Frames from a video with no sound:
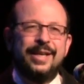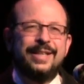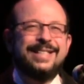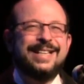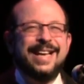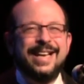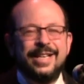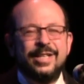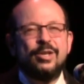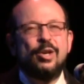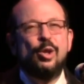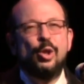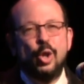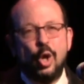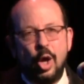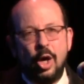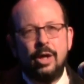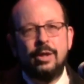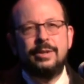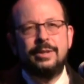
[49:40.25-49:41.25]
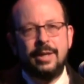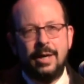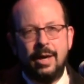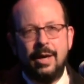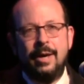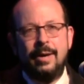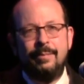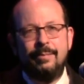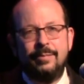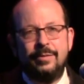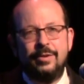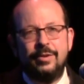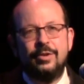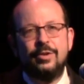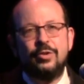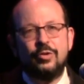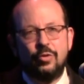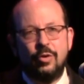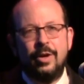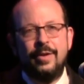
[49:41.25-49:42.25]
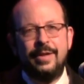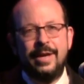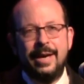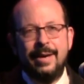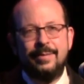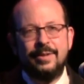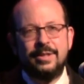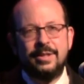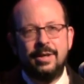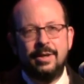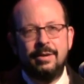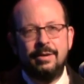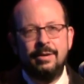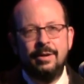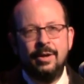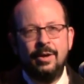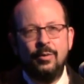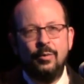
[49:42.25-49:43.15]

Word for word: It takes a long time to destroy the Amazon.